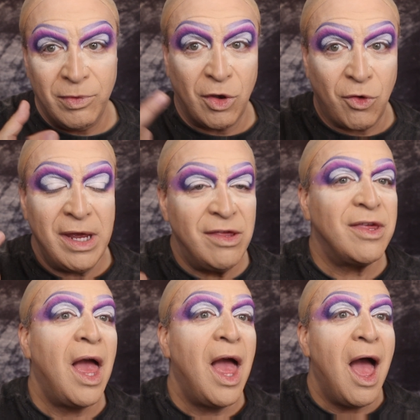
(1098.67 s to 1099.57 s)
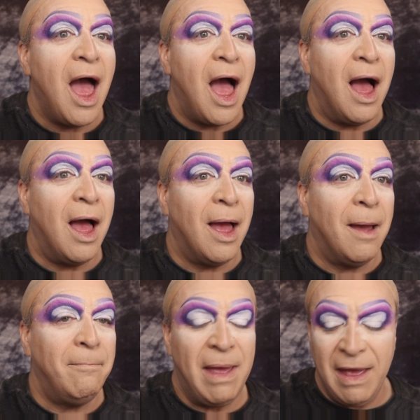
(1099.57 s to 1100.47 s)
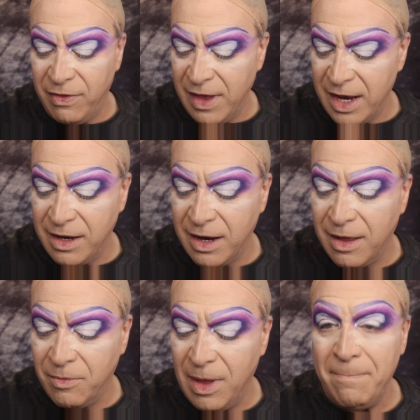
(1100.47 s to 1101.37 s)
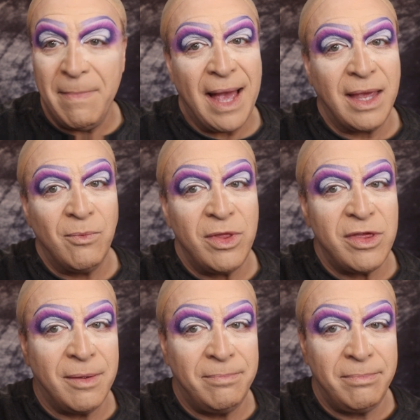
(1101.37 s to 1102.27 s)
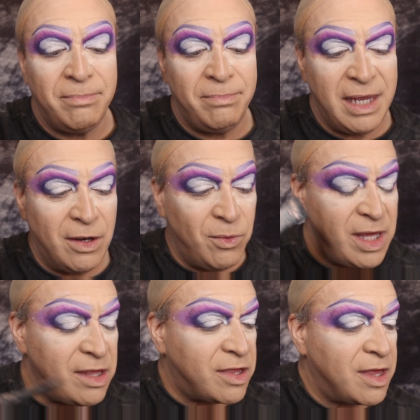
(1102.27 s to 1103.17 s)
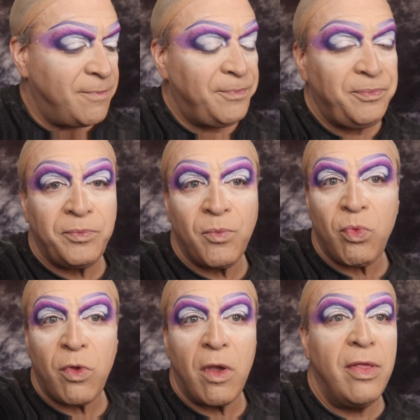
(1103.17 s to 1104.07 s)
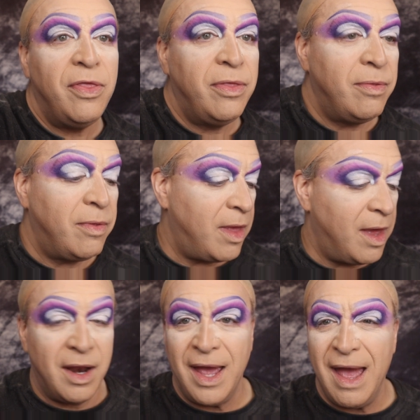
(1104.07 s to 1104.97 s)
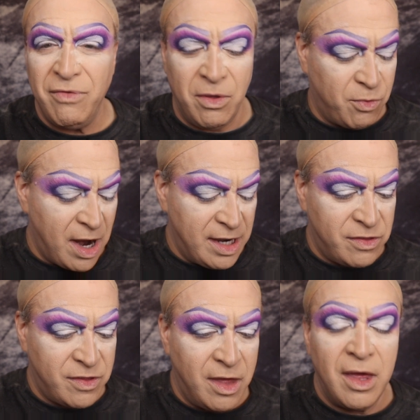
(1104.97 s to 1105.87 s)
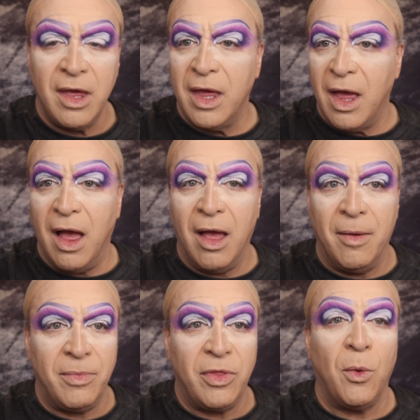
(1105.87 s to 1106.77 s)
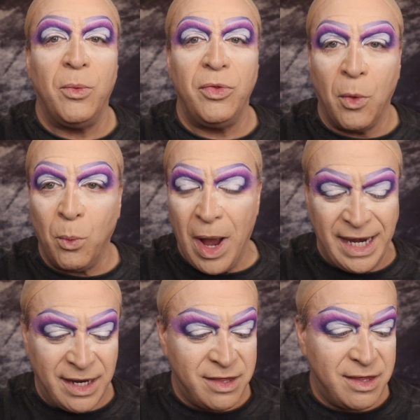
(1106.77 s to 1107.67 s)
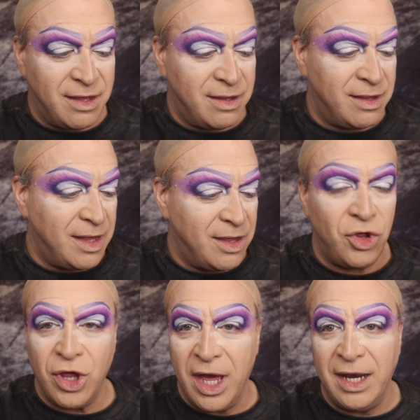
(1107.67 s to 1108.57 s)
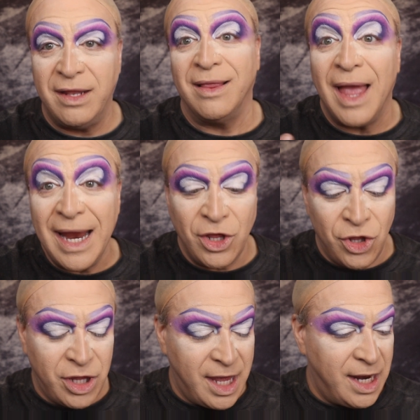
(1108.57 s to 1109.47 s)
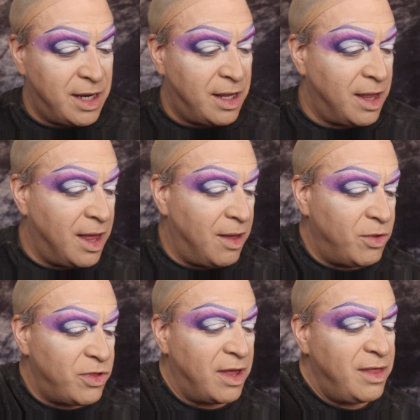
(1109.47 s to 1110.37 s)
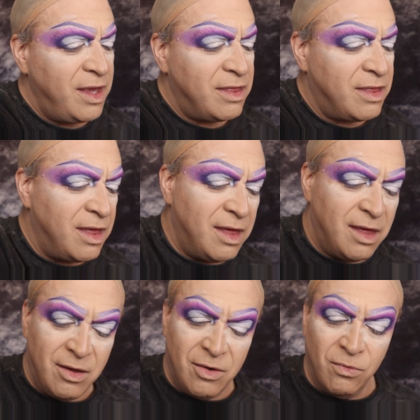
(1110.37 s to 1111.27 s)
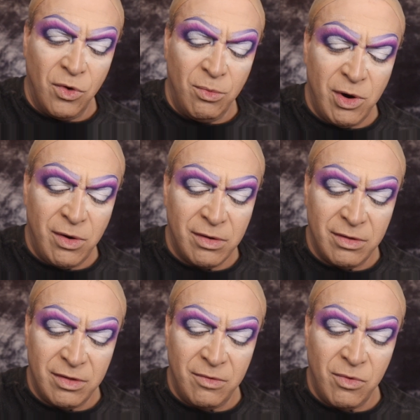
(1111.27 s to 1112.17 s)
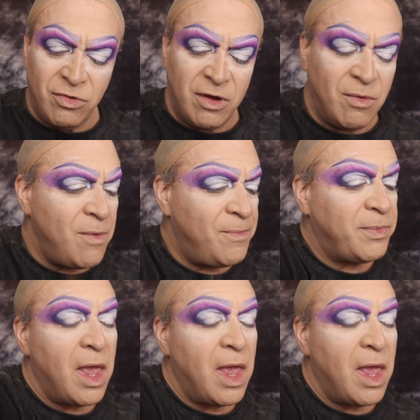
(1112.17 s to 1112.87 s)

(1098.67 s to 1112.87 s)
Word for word: the crease um, and then uh, went back in with some P. Louise and I have the brightest um, the, the whitest shade the lightest shade uh, which I think is rumor zero zero